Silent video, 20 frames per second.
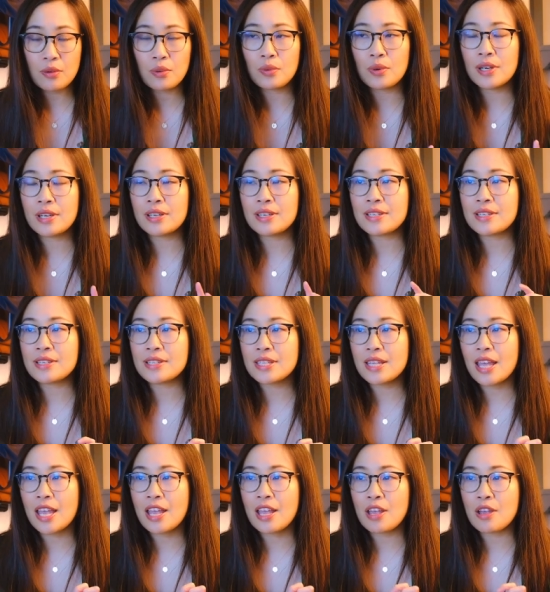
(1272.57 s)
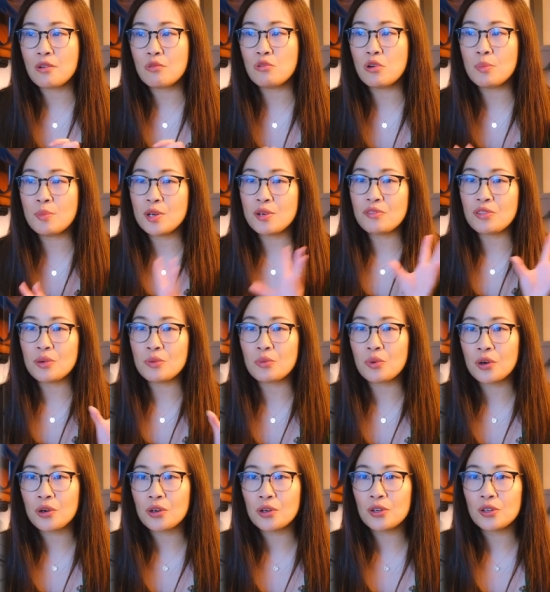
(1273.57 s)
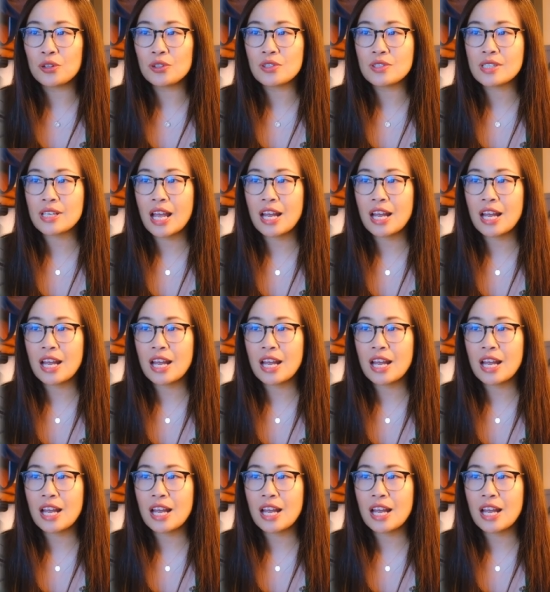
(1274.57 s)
was a woman of the world,